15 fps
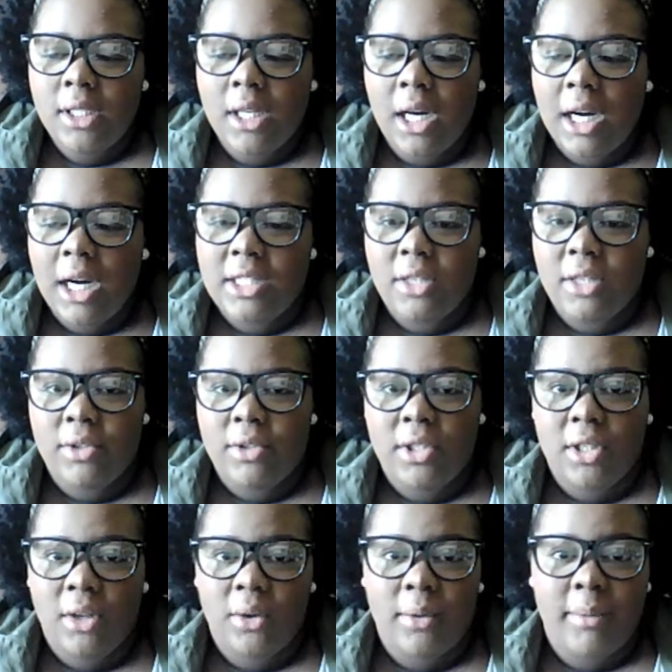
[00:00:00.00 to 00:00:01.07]
don't even
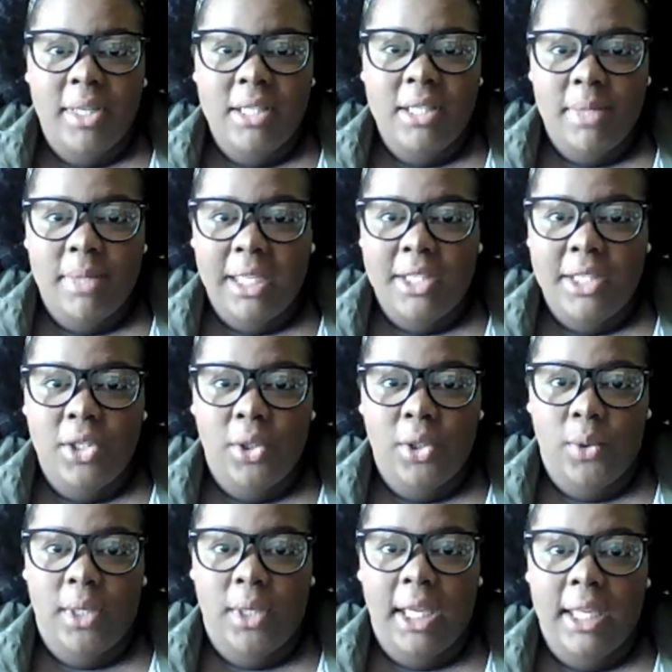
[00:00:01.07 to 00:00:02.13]
know, it must be like 2
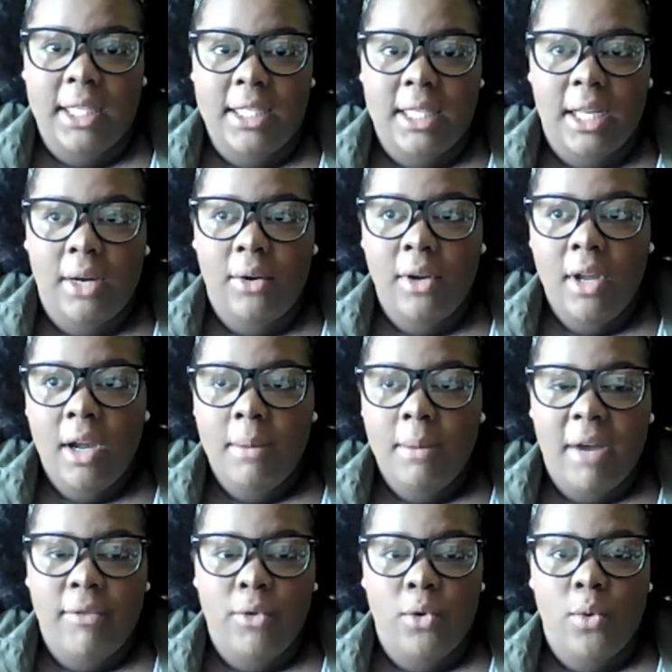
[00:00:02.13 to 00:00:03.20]
years now.
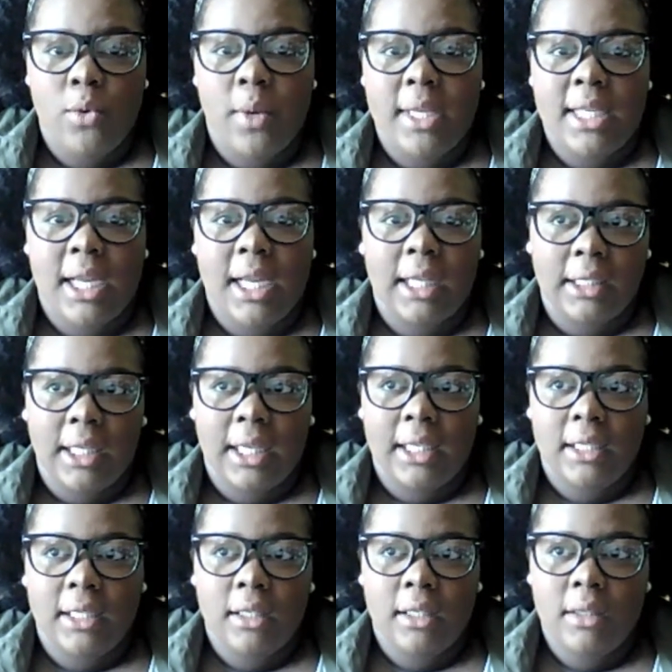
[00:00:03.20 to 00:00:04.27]
But I've always had
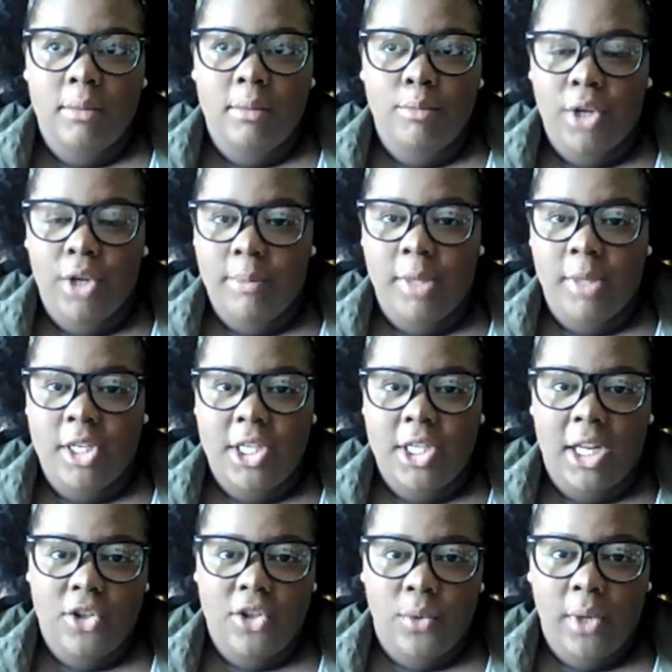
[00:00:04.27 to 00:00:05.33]
like pretty much
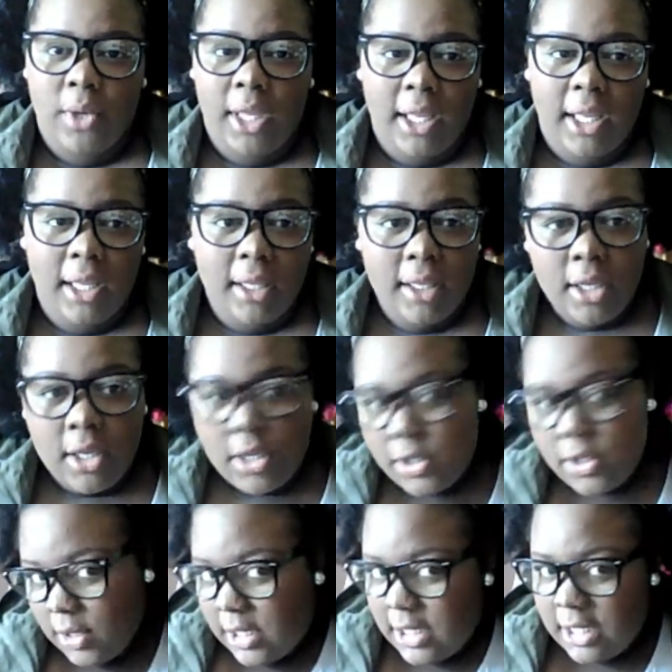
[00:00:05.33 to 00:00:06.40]
natural hair.
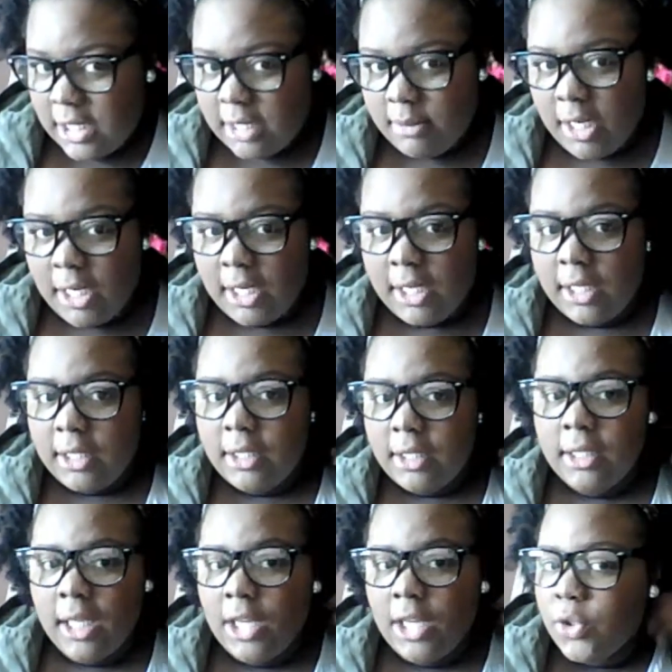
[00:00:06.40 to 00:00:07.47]
So this is my
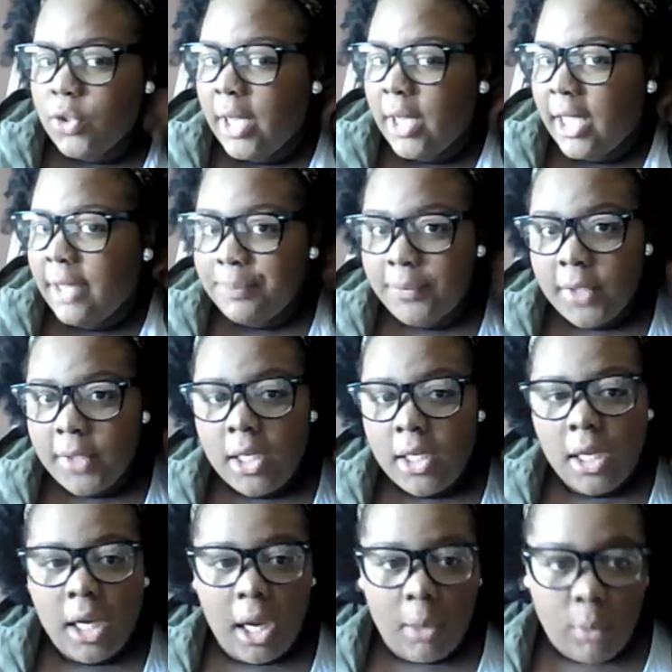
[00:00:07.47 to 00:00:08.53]
natural hair.
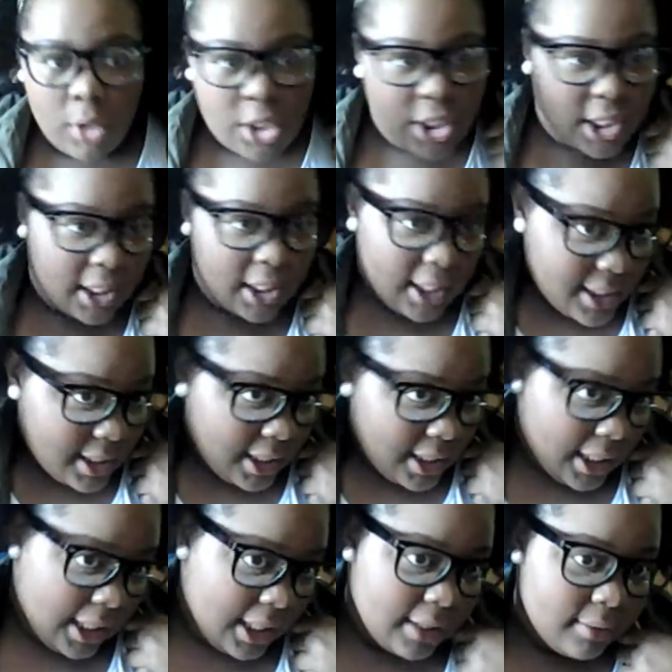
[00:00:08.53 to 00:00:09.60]
I washed it
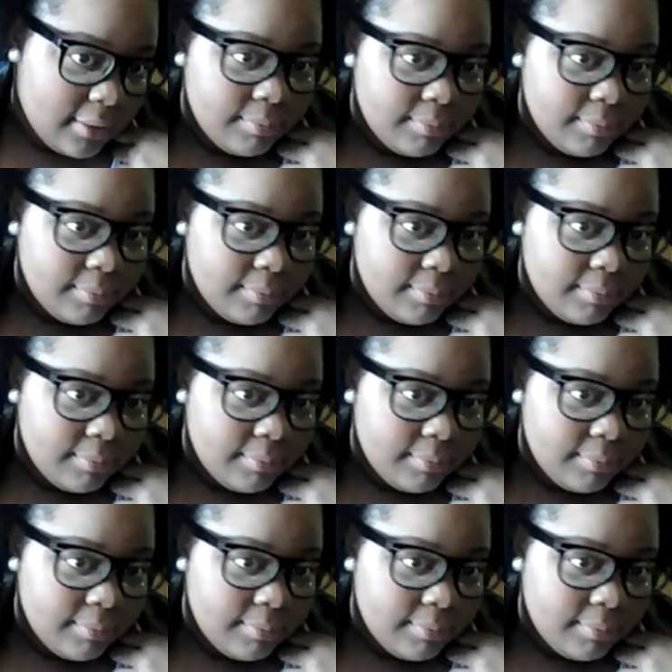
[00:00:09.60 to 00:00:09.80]
yesterday.